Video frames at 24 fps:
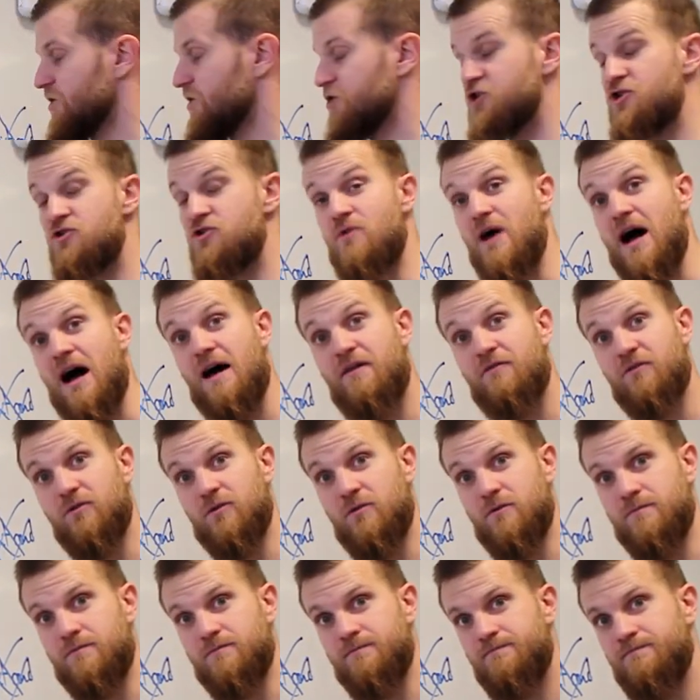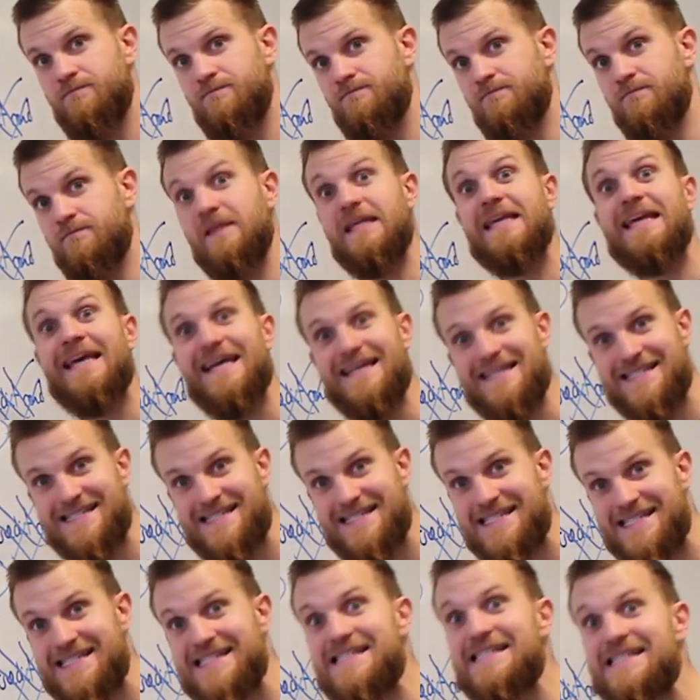Travel.
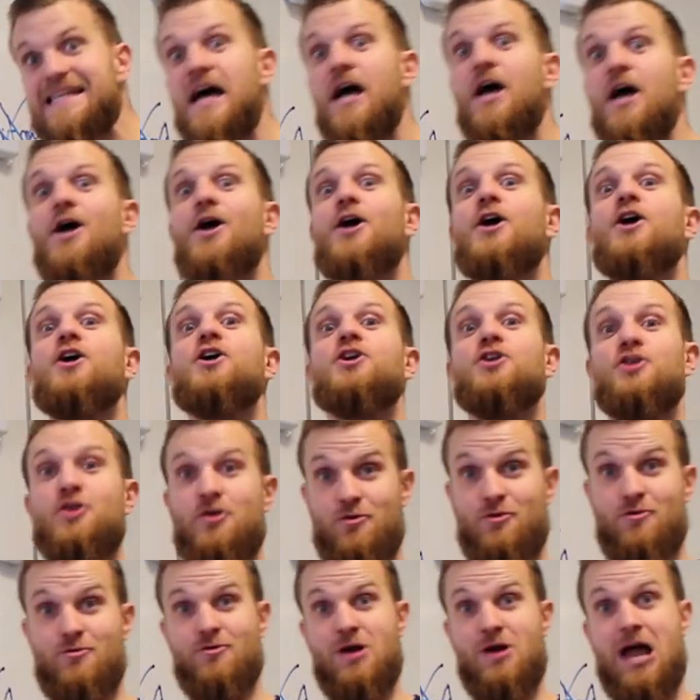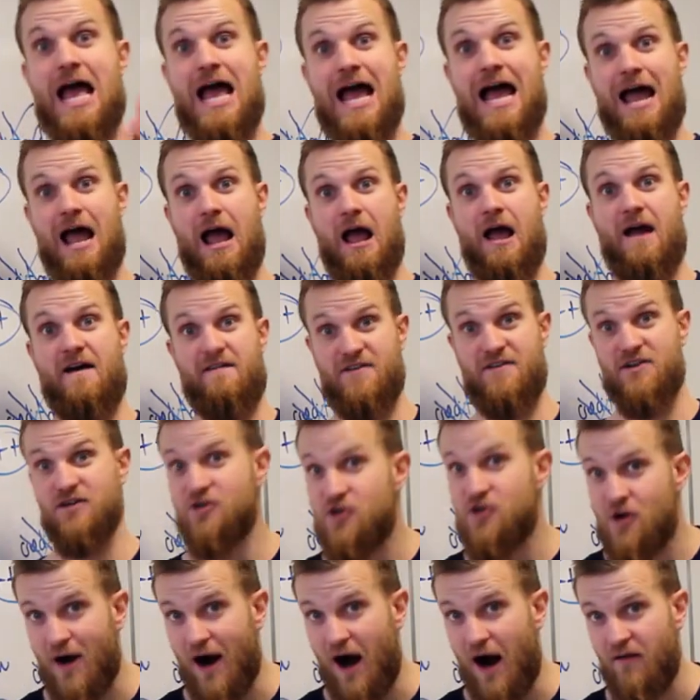Yes, you have to
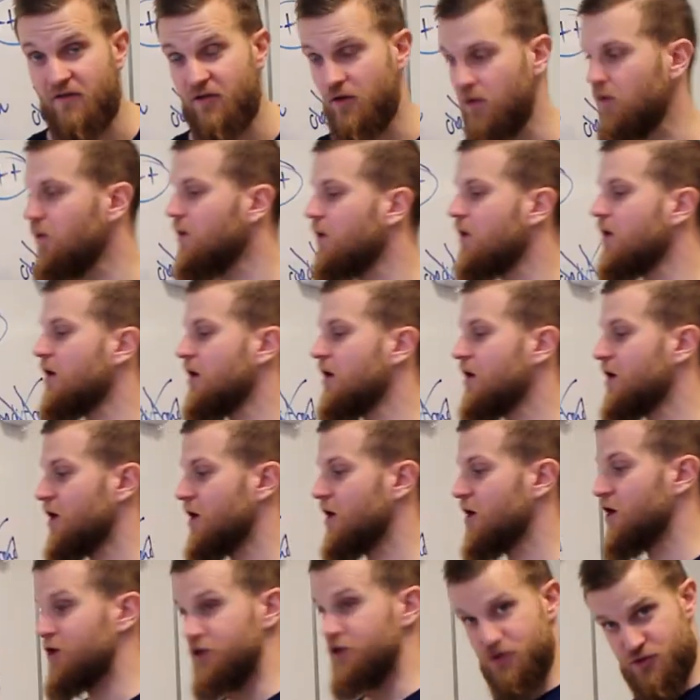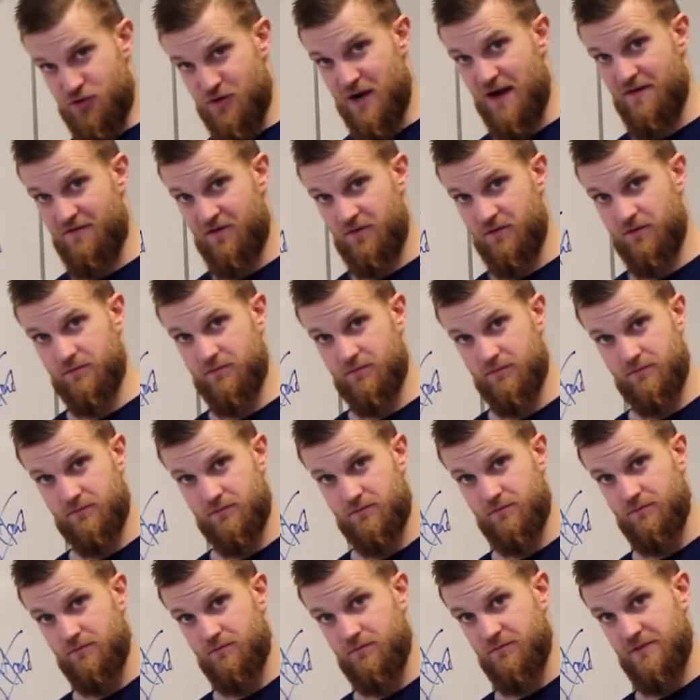travel. To travel,
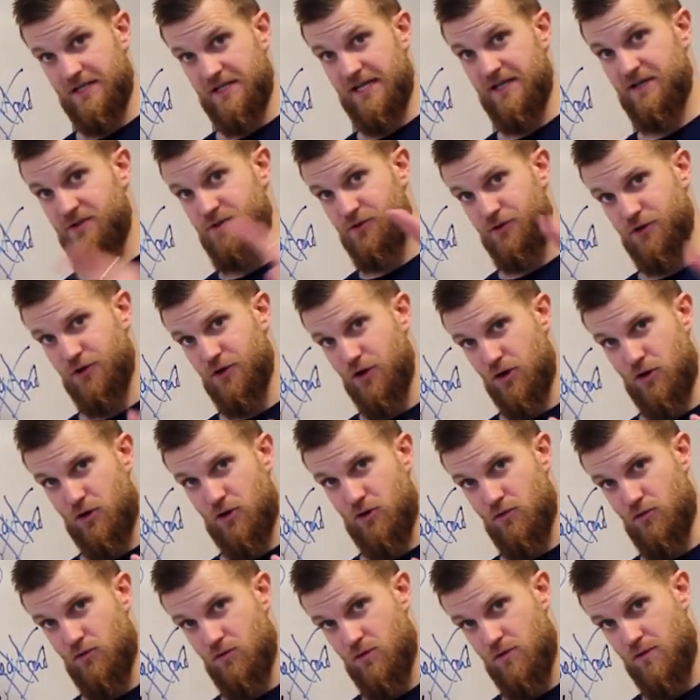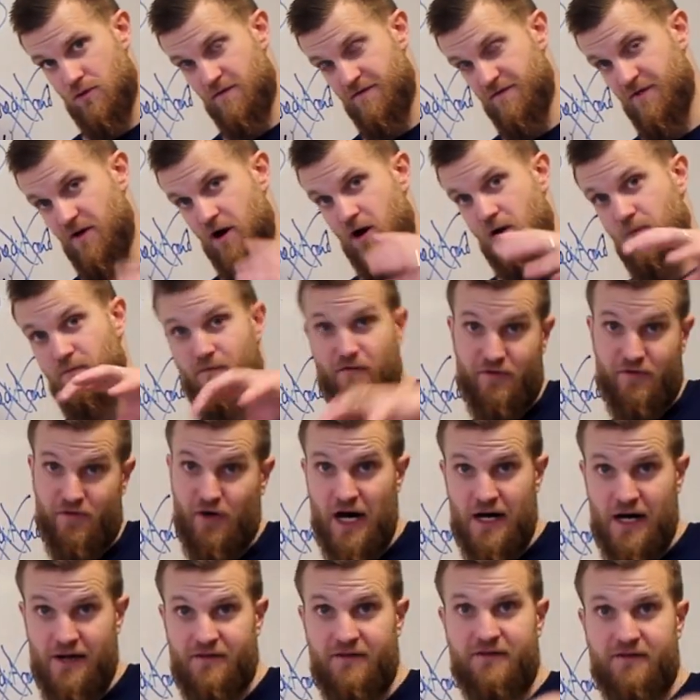yeah, to go from
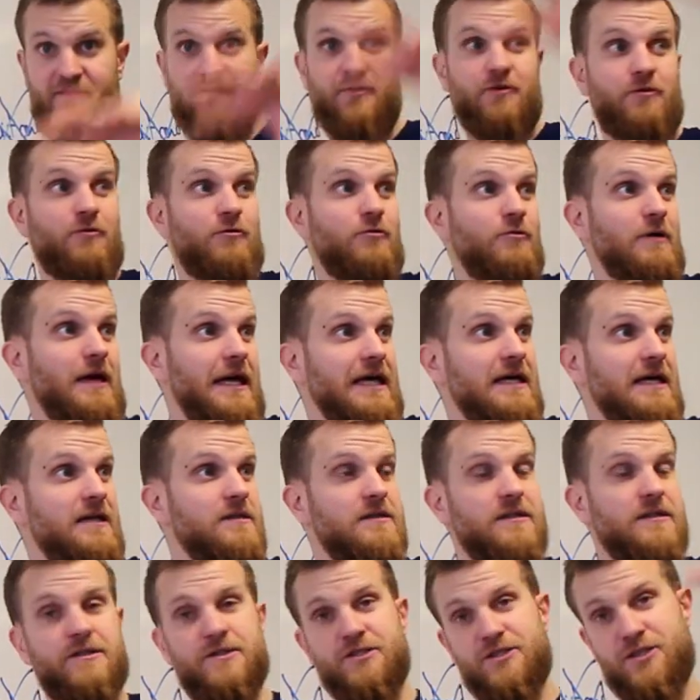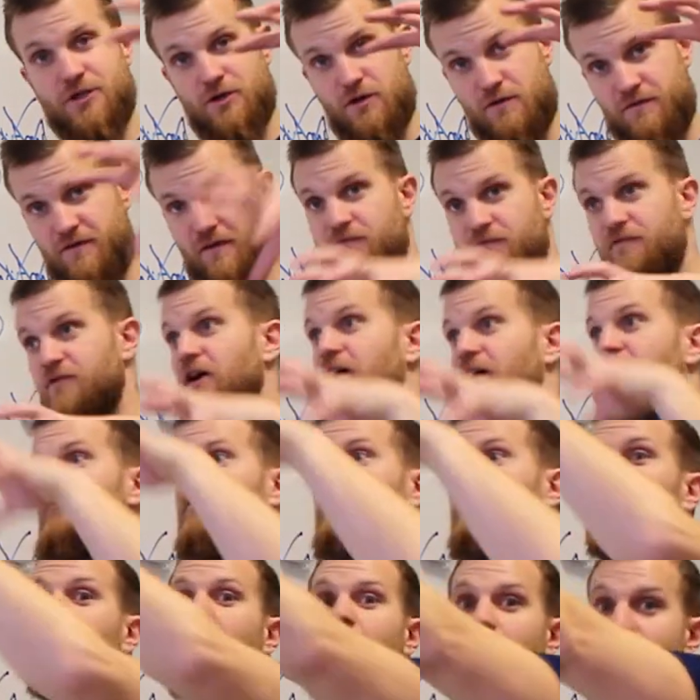France to England, to go from
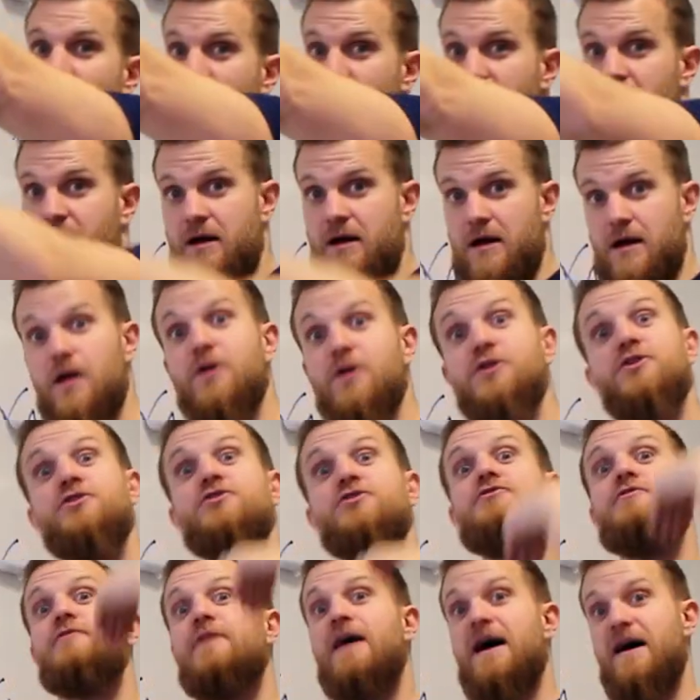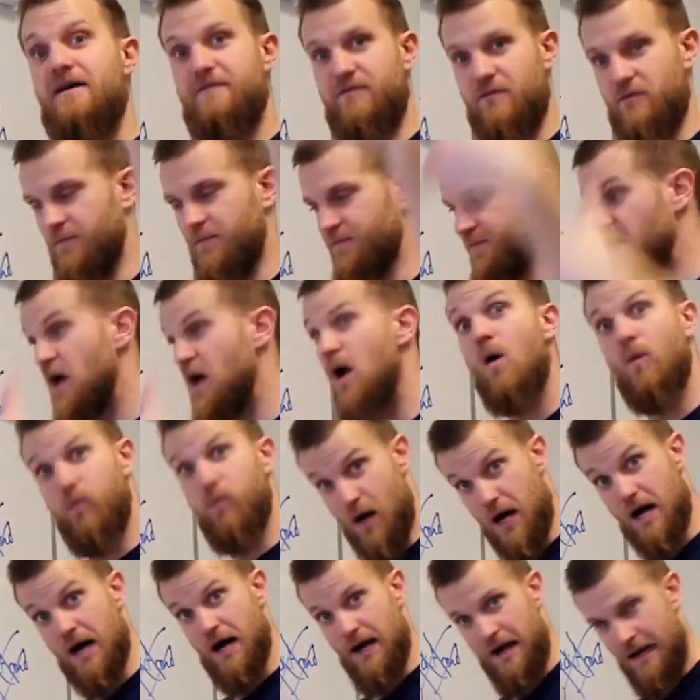France to America, to travel.
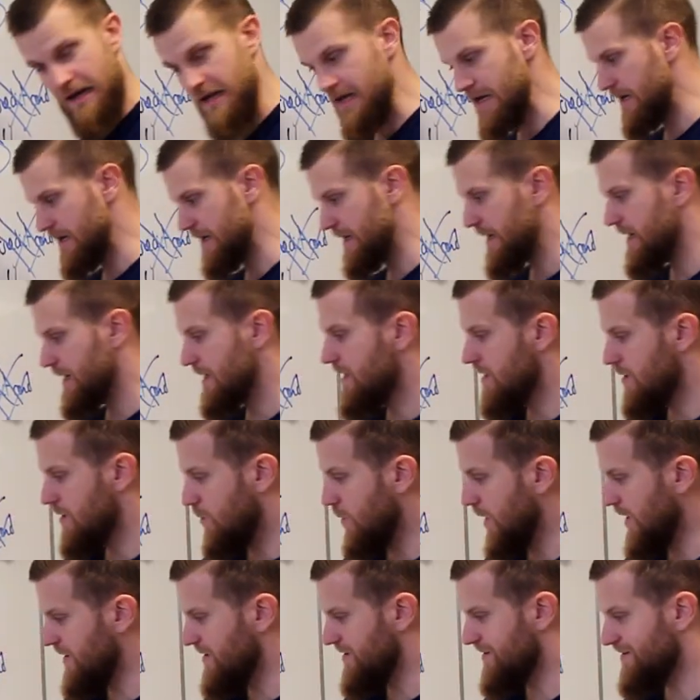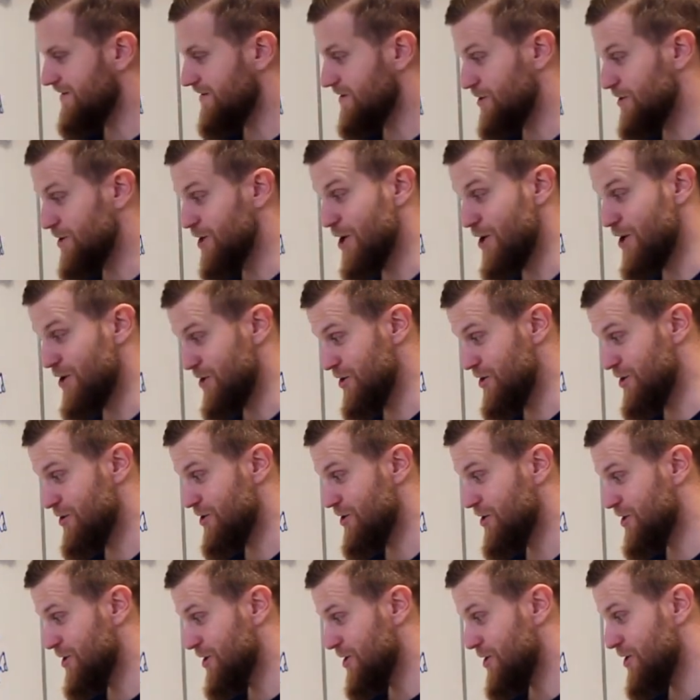Why? One, you